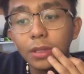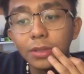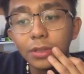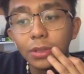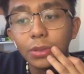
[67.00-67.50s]

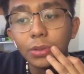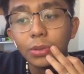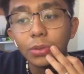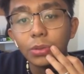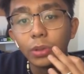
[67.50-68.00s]
So
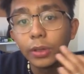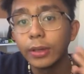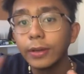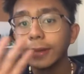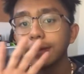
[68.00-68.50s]
look at
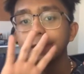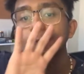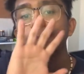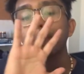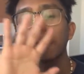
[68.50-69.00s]
your hands.
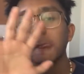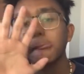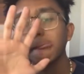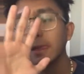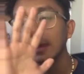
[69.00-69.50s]

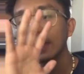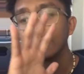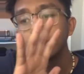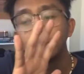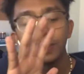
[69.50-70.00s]
If
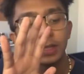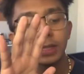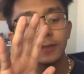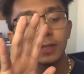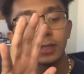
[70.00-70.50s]
it's big
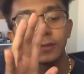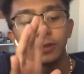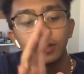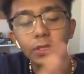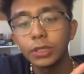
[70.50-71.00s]
enough to cover
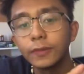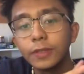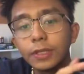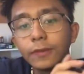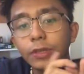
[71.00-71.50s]
the
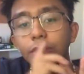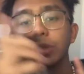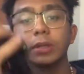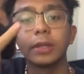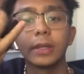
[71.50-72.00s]
surface of the
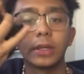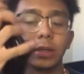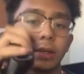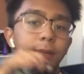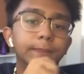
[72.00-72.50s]
controller, then you're
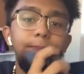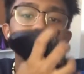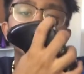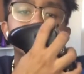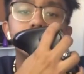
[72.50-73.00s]
good.
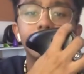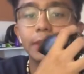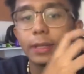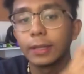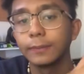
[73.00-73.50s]
Just
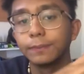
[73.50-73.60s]
like that.